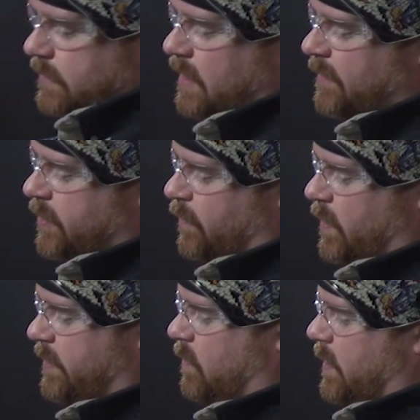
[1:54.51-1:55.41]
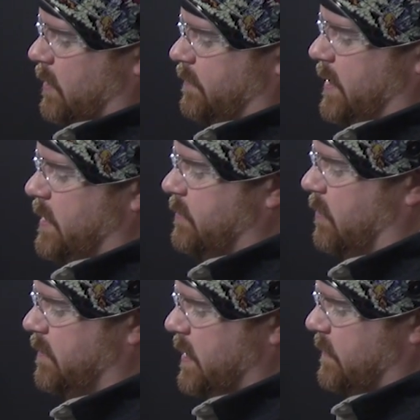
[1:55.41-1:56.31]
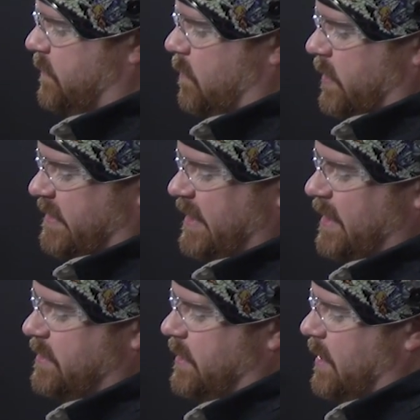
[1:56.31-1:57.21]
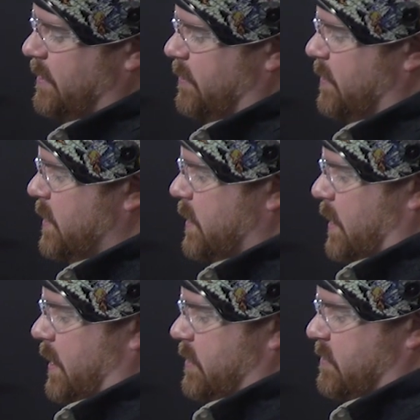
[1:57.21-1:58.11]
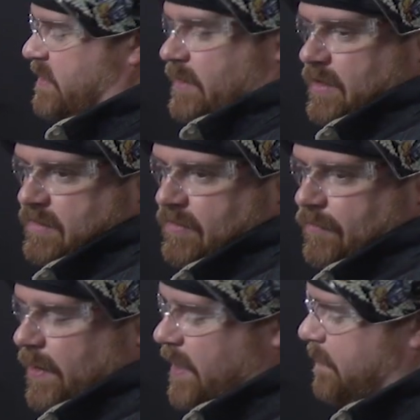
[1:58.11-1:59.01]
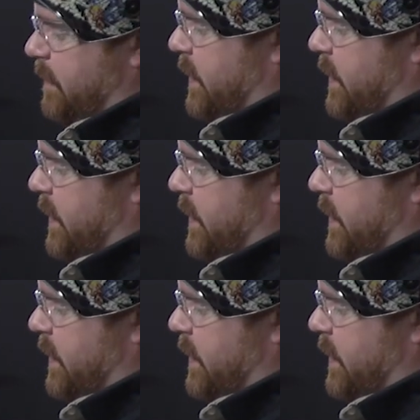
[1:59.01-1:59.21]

I'm going to run a weld bead or a bead from one side to the other uh, using this. All right.